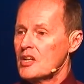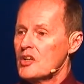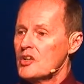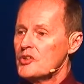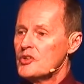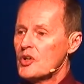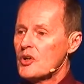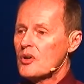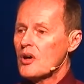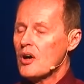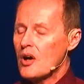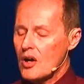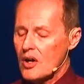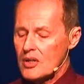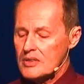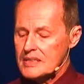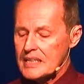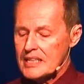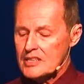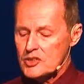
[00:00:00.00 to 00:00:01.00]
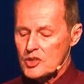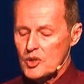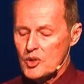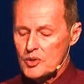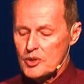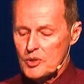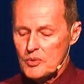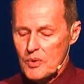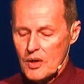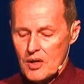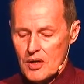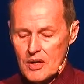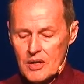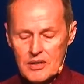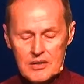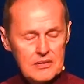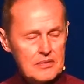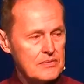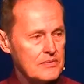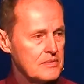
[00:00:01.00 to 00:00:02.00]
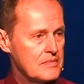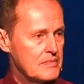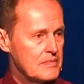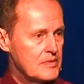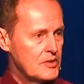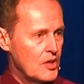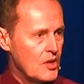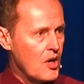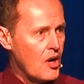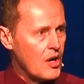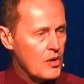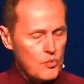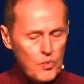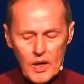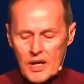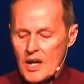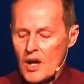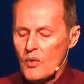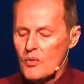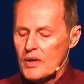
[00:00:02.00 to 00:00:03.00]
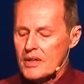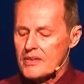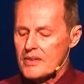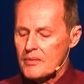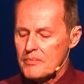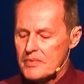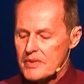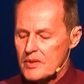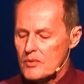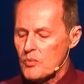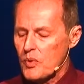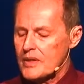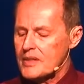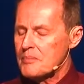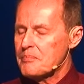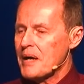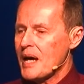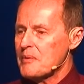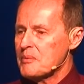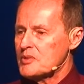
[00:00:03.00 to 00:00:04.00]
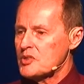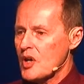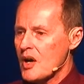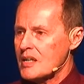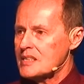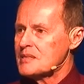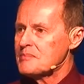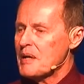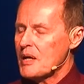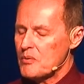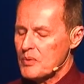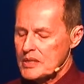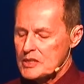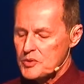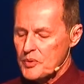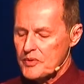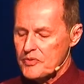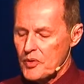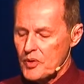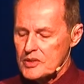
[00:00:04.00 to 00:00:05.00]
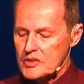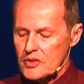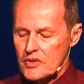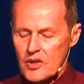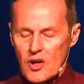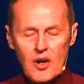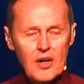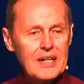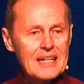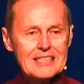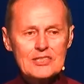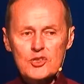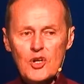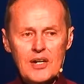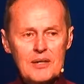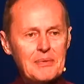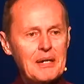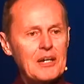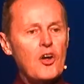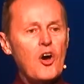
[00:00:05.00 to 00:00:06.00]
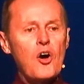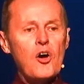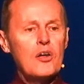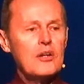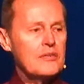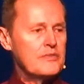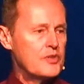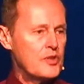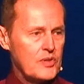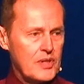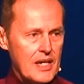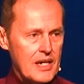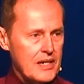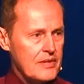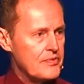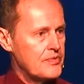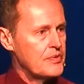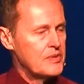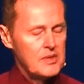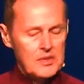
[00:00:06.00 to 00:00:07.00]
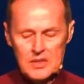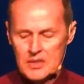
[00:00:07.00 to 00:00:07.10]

your heart is who you are. Your heart. What the Bible talks about when it's referring to the heart, it's talking about all of your life.